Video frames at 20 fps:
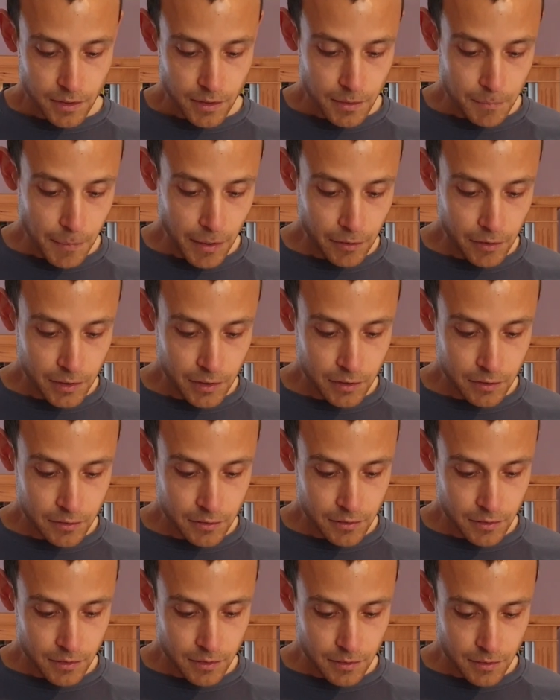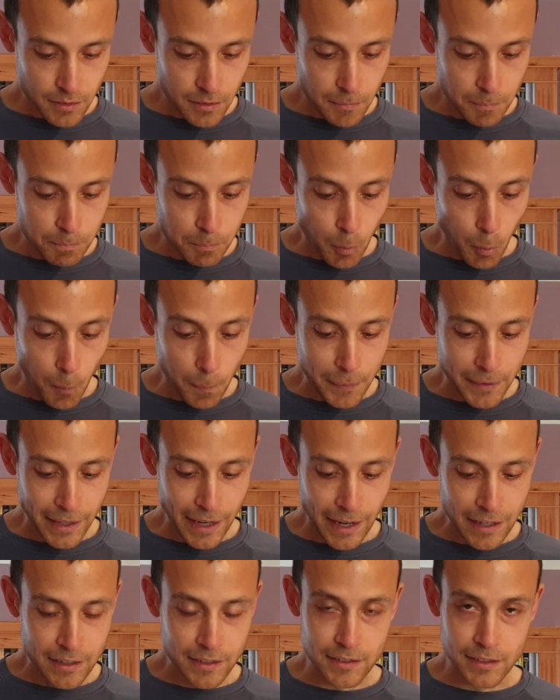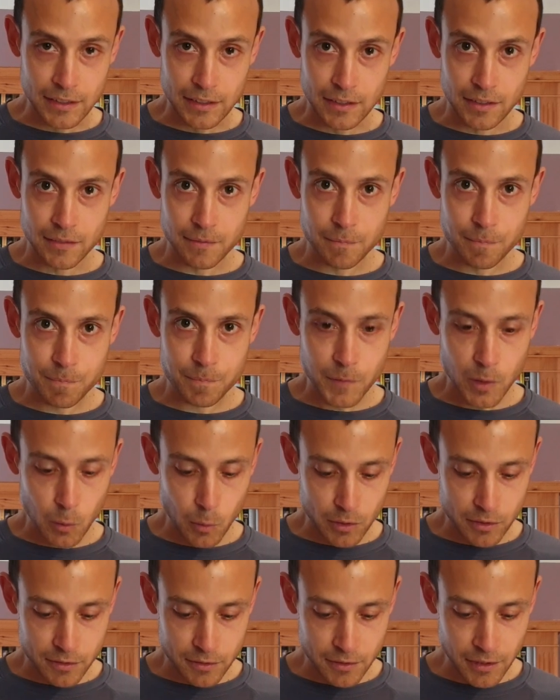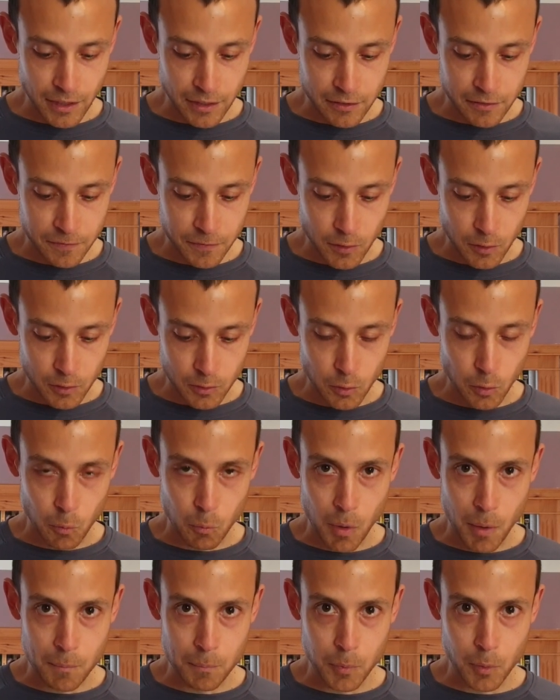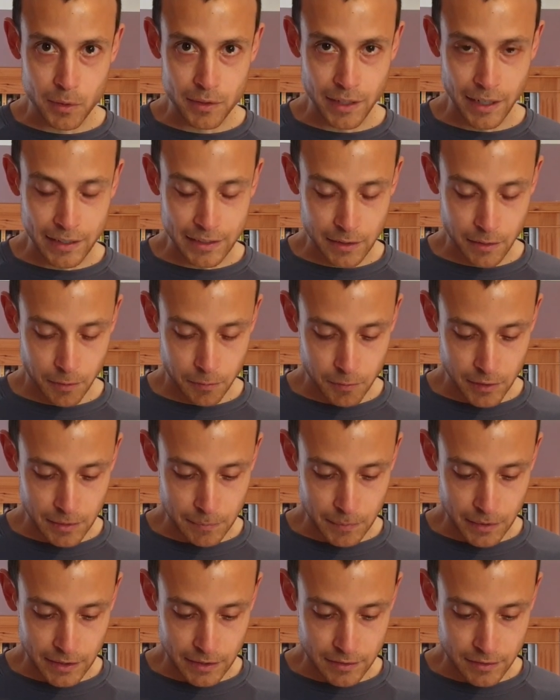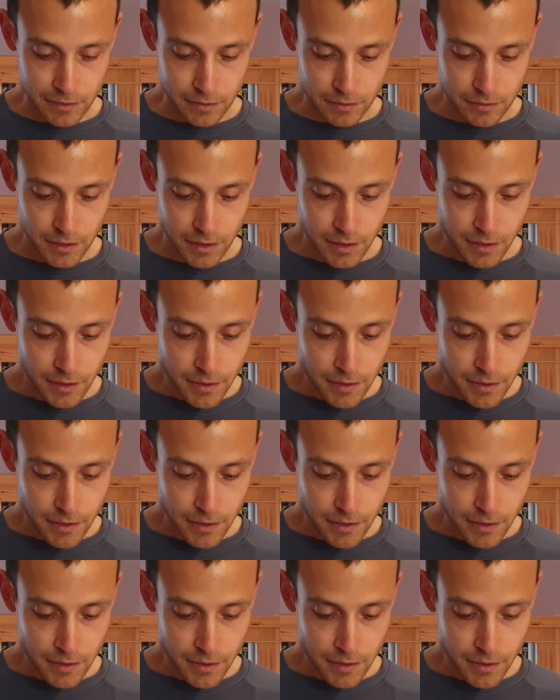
America's Bob Kennedy, who is 6 foot or 1.83 metres.